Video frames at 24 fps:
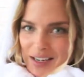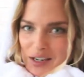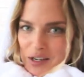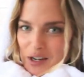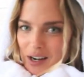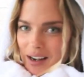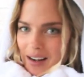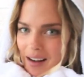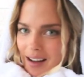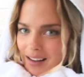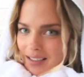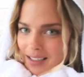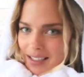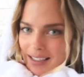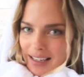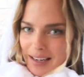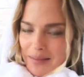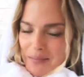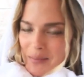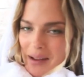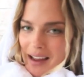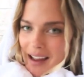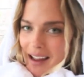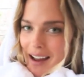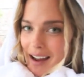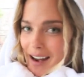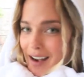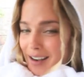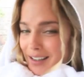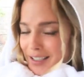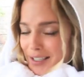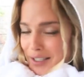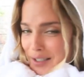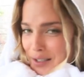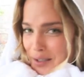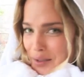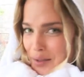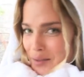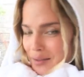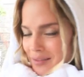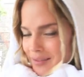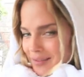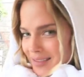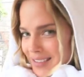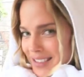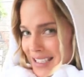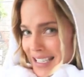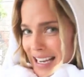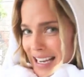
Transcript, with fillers: try not to get my hair too